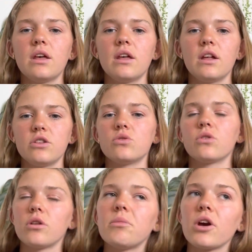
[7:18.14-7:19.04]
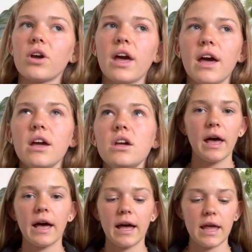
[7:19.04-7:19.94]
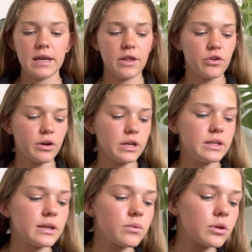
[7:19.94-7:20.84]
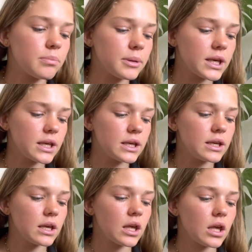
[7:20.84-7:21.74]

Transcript: it's all going to be okay. Another idea would be